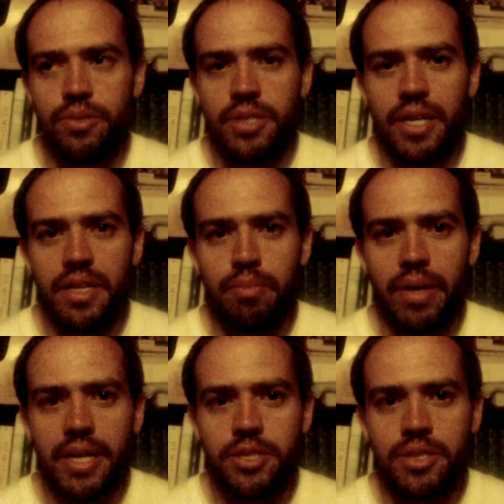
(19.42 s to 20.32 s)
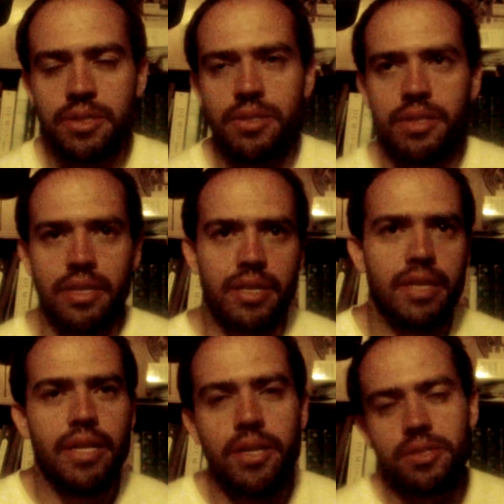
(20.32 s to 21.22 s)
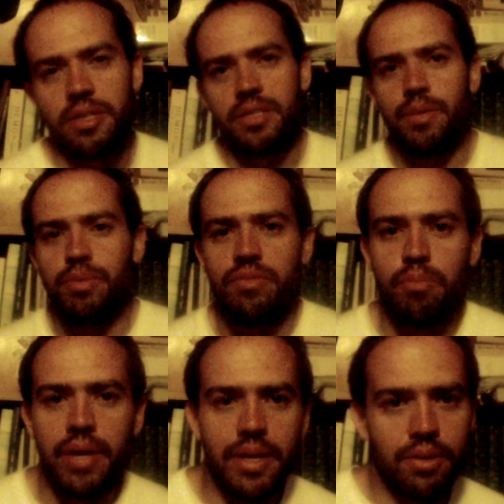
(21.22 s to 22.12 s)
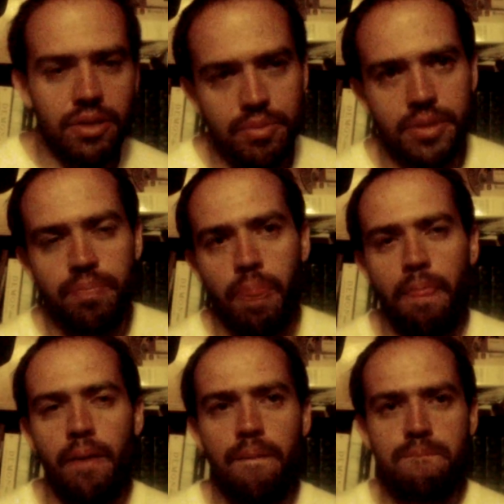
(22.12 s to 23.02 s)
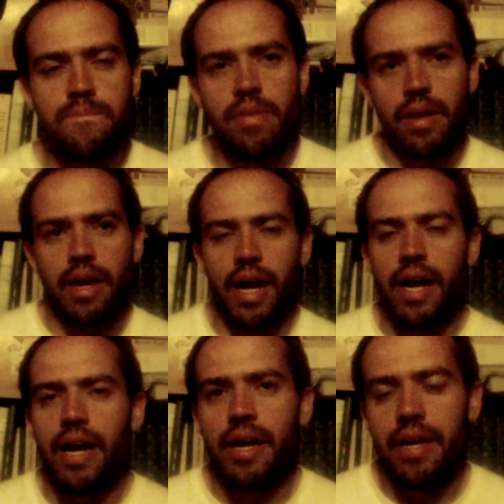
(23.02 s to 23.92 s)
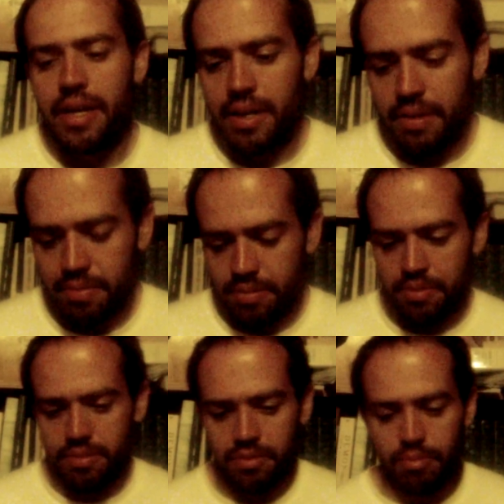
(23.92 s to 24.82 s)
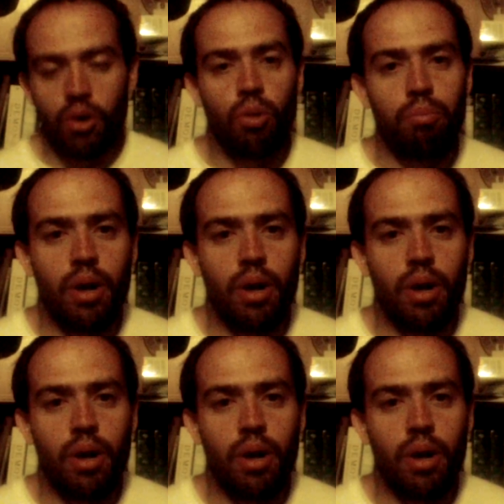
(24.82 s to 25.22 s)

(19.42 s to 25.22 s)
yelling matches. Like, here's an example of a bad argument. Um, I had my old